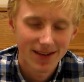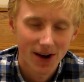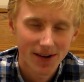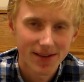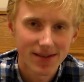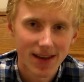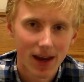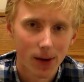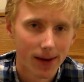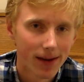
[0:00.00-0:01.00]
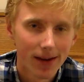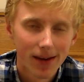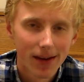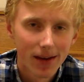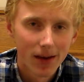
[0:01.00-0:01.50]
hard to say
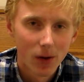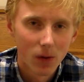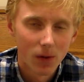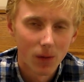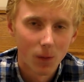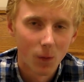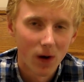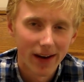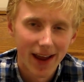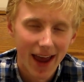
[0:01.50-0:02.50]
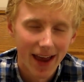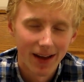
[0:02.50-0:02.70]
what